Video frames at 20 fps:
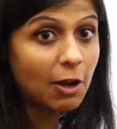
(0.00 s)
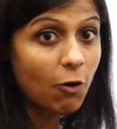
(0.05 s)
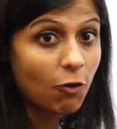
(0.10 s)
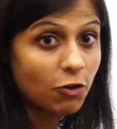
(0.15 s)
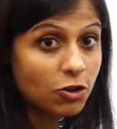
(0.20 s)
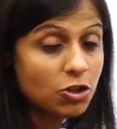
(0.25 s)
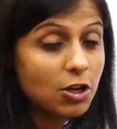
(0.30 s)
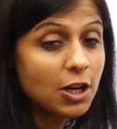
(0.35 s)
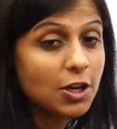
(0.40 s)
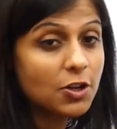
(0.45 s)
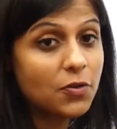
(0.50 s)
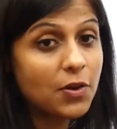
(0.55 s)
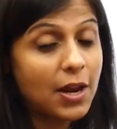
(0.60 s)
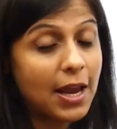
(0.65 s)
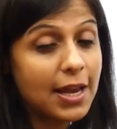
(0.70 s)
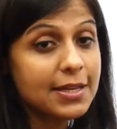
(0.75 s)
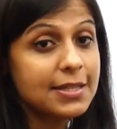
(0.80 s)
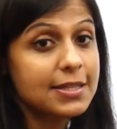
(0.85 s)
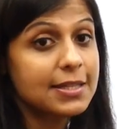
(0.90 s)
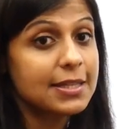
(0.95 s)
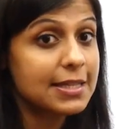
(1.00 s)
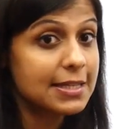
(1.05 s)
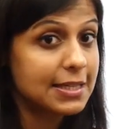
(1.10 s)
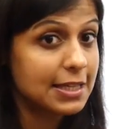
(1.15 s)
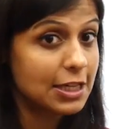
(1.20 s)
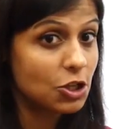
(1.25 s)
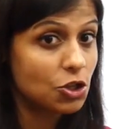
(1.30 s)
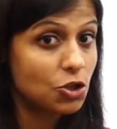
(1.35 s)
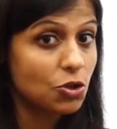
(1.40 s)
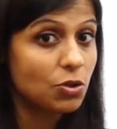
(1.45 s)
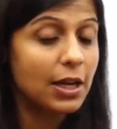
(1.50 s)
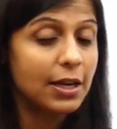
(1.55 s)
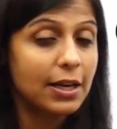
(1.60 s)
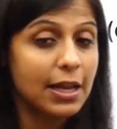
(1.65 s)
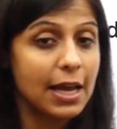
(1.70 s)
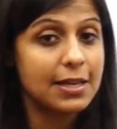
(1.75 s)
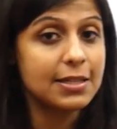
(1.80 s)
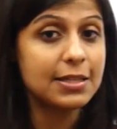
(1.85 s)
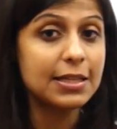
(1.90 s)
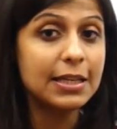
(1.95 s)
also address this issue that
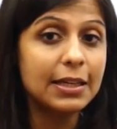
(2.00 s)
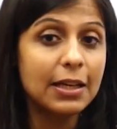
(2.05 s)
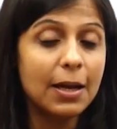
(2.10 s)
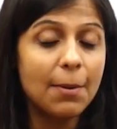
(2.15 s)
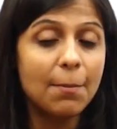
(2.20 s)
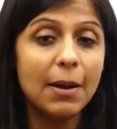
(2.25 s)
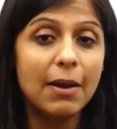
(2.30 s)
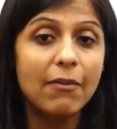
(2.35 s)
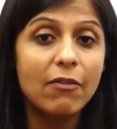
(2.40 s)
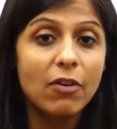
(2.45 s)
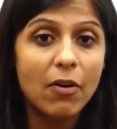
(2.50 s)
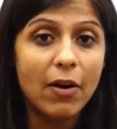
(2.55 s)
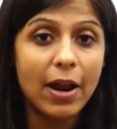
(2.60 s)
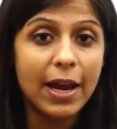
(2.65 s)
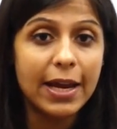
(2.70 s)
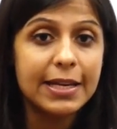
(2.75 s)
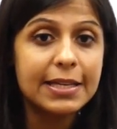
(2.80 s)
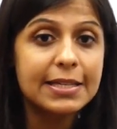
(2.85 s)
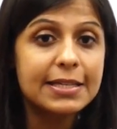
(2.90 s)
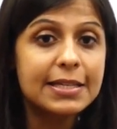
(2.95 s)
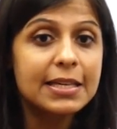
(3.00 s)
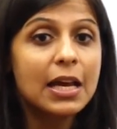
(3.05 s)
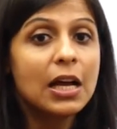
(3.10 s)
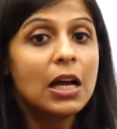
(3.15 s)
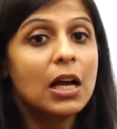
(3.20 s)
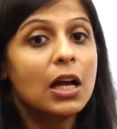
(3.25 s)
as the income level rises,